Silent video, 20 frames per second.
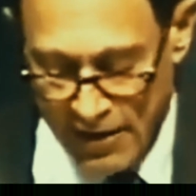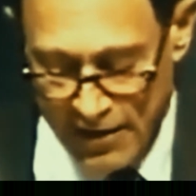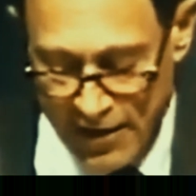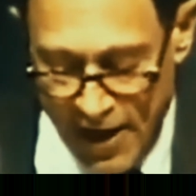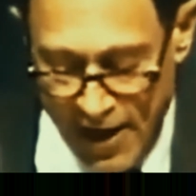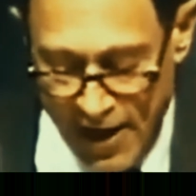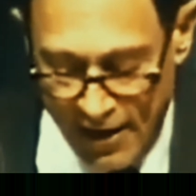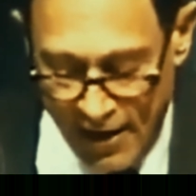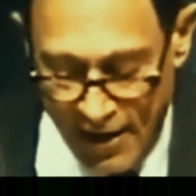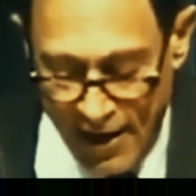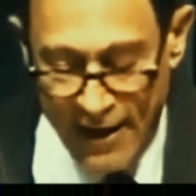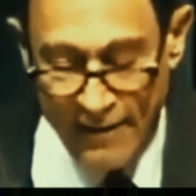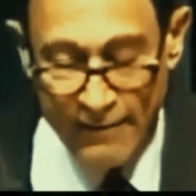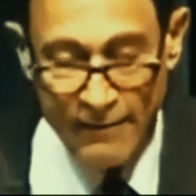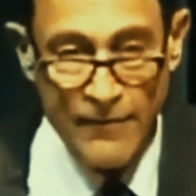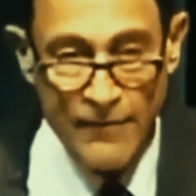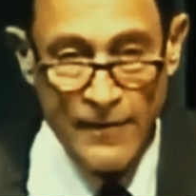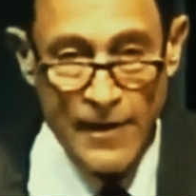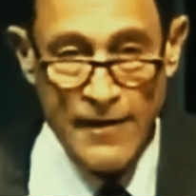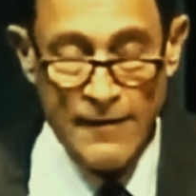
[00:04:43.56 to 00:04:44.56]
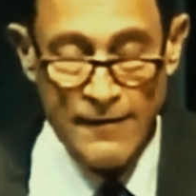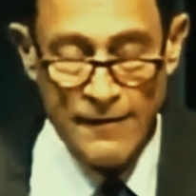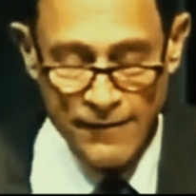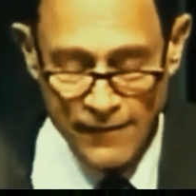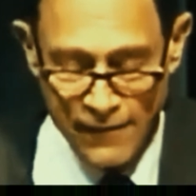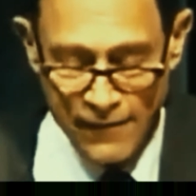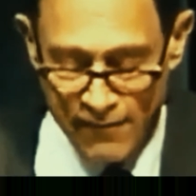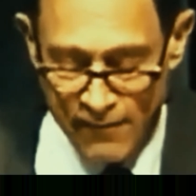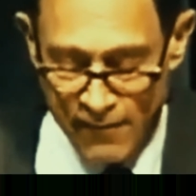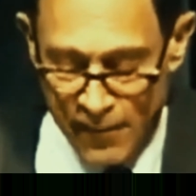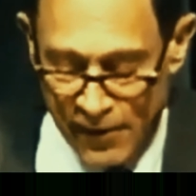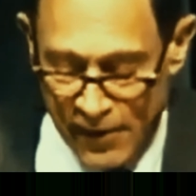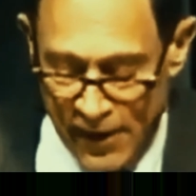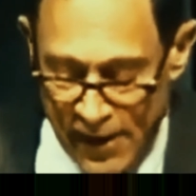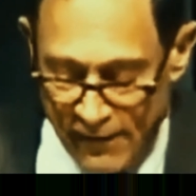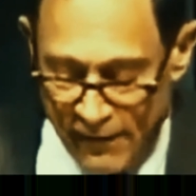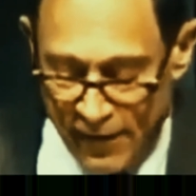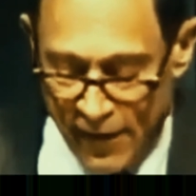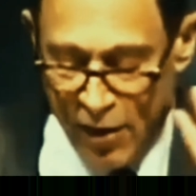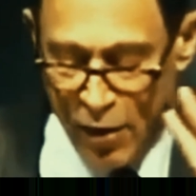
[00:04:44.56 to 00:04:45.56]
I
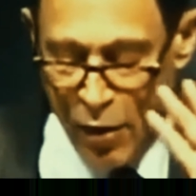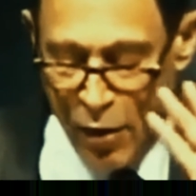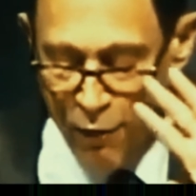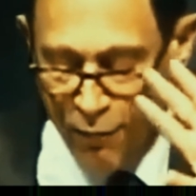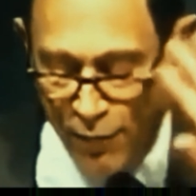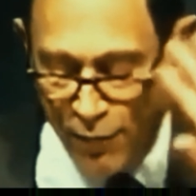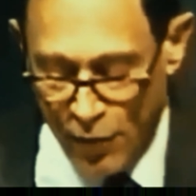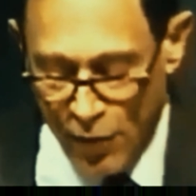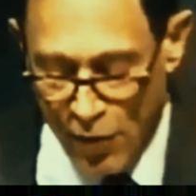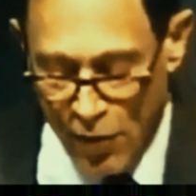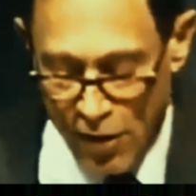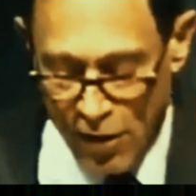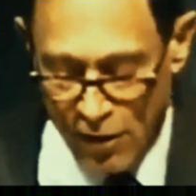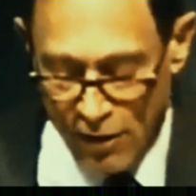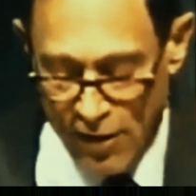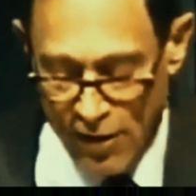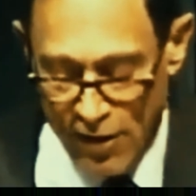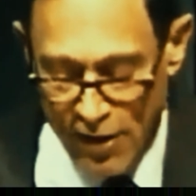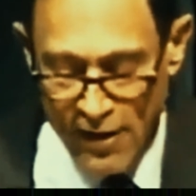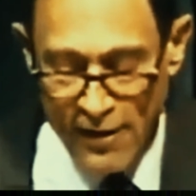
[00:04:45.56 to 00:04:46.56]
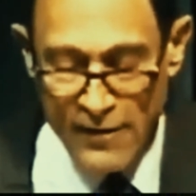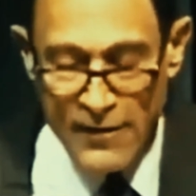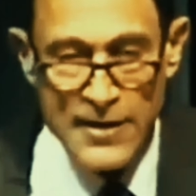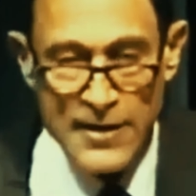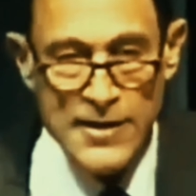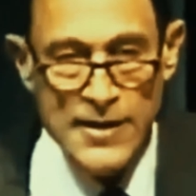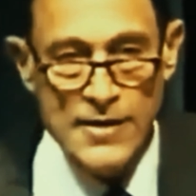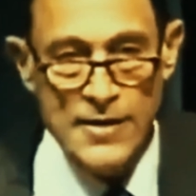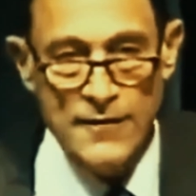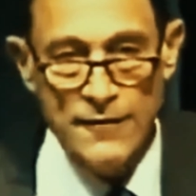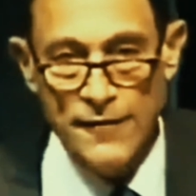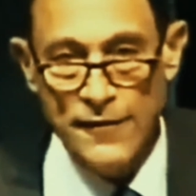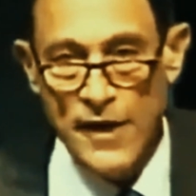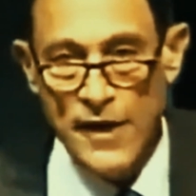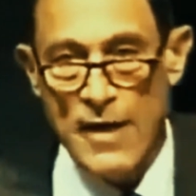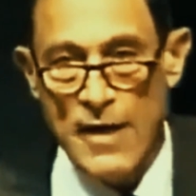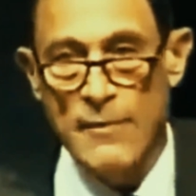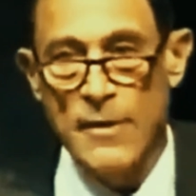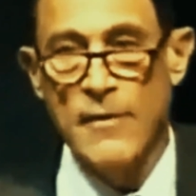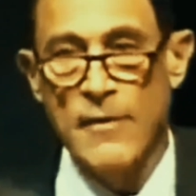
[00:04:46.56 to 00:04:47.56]
believe overall this is a
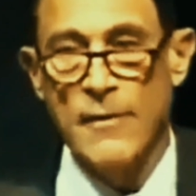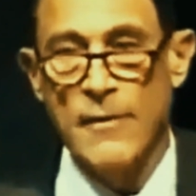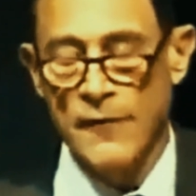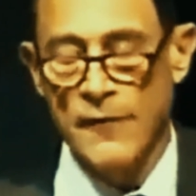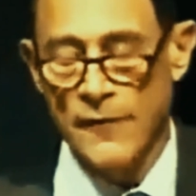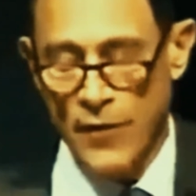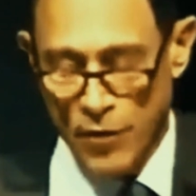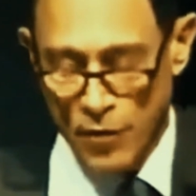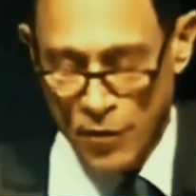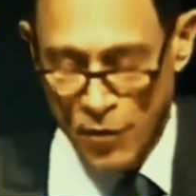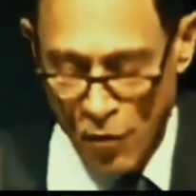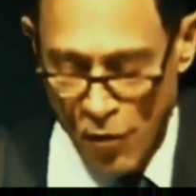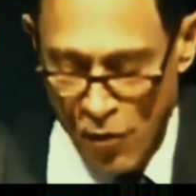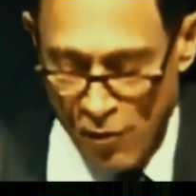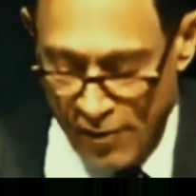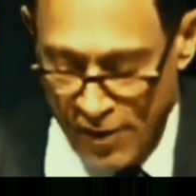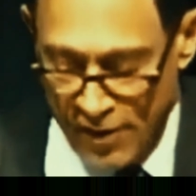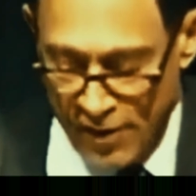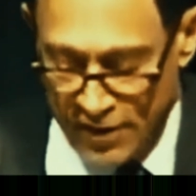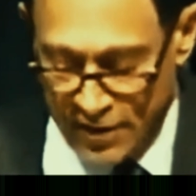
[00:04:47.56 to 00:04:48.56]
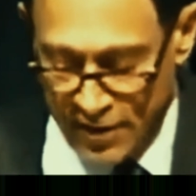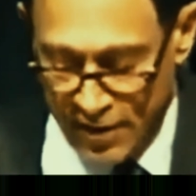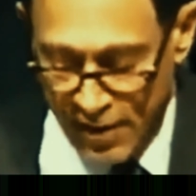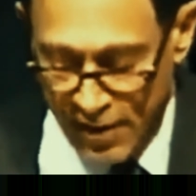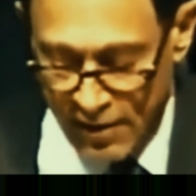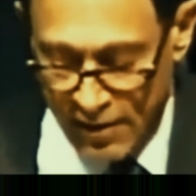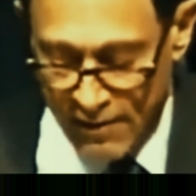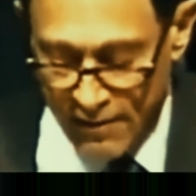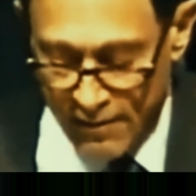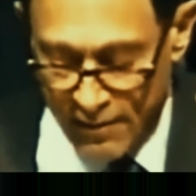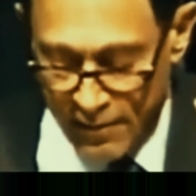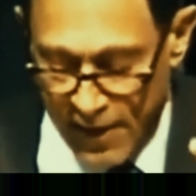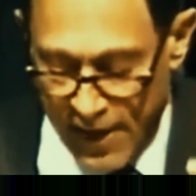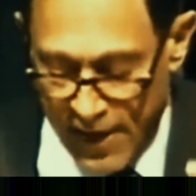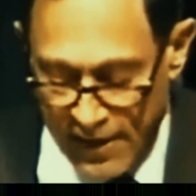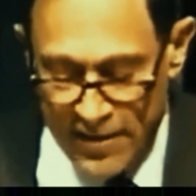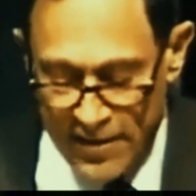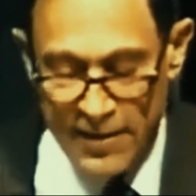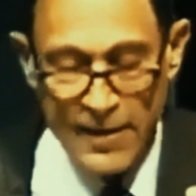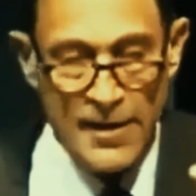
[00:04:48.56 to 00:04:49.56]
phenomenon of enormous
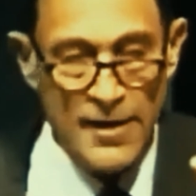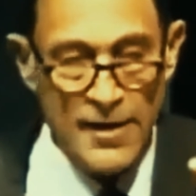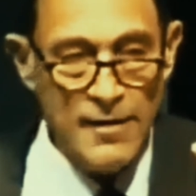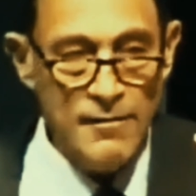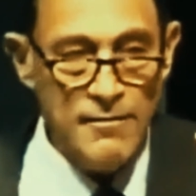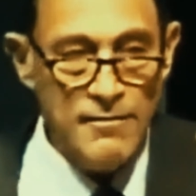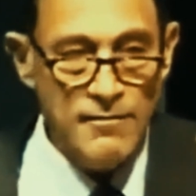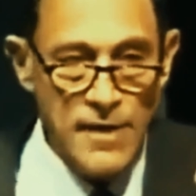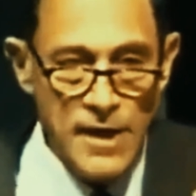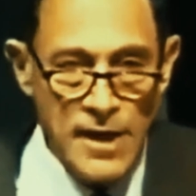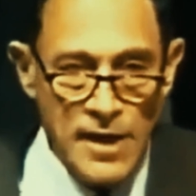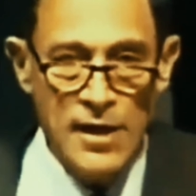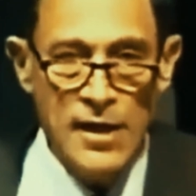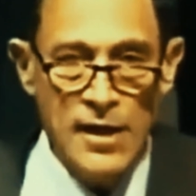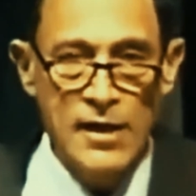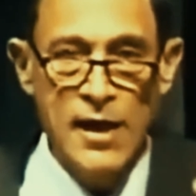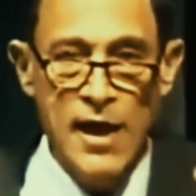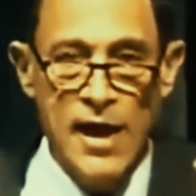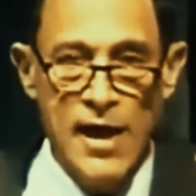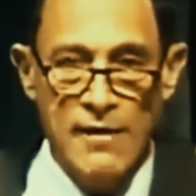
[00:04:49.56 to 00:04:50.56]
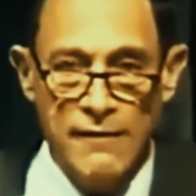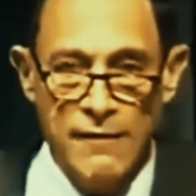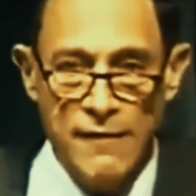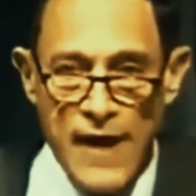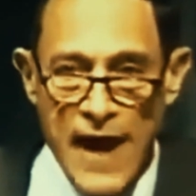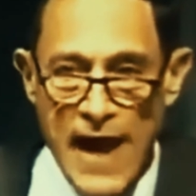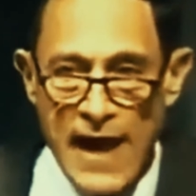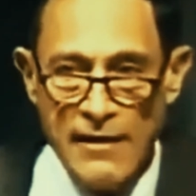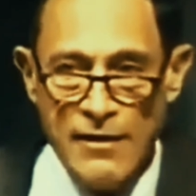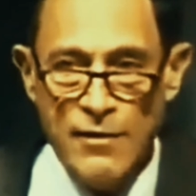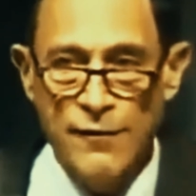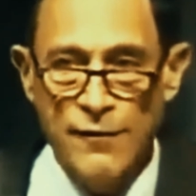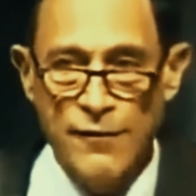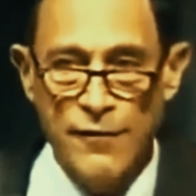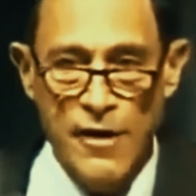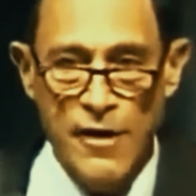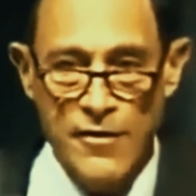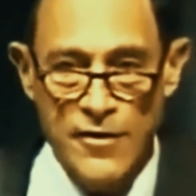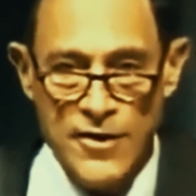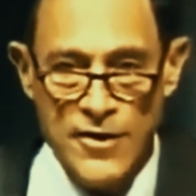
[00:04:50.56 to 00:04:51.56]
complexity, meaning, and value
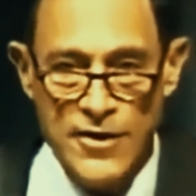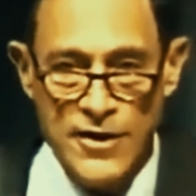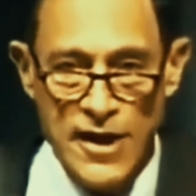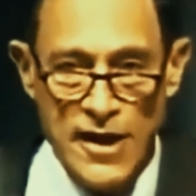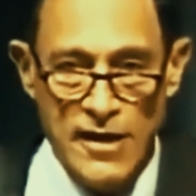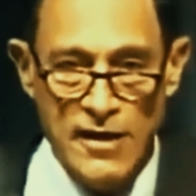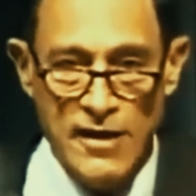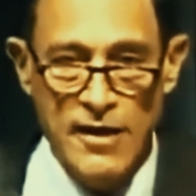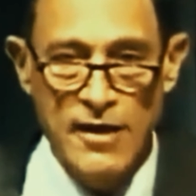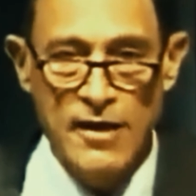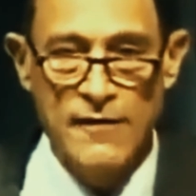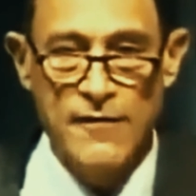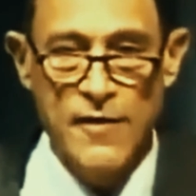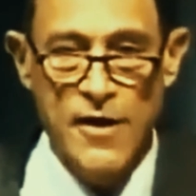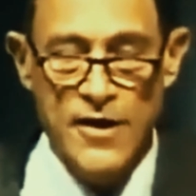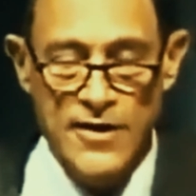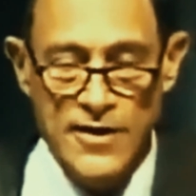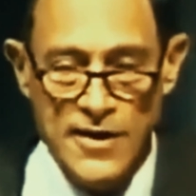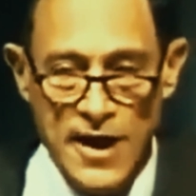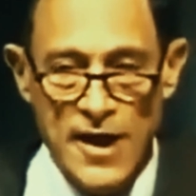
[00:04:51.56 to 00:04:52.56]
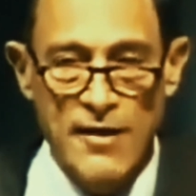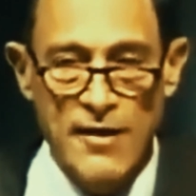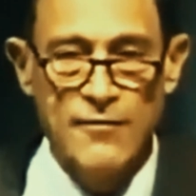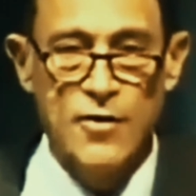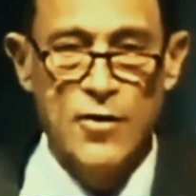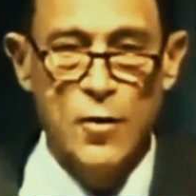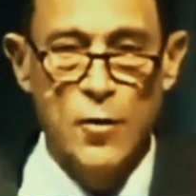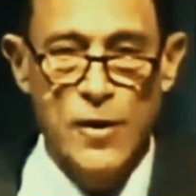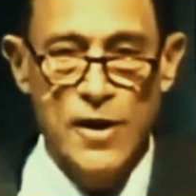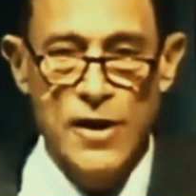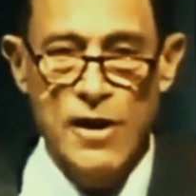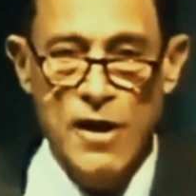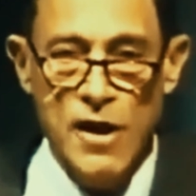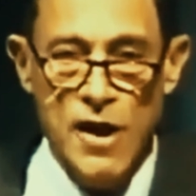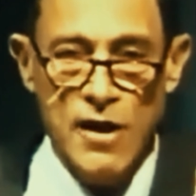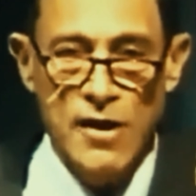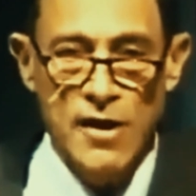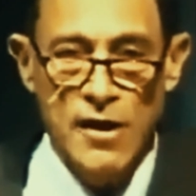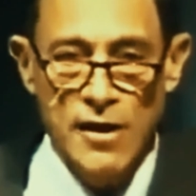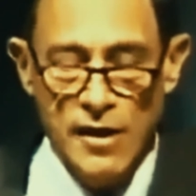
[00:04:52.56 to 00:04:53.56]
for understanding of ourselves, who we
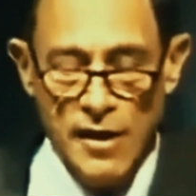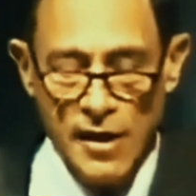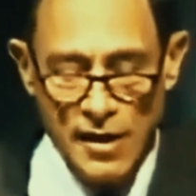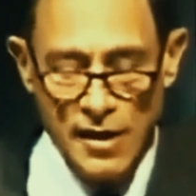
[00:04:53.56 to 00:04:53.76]
are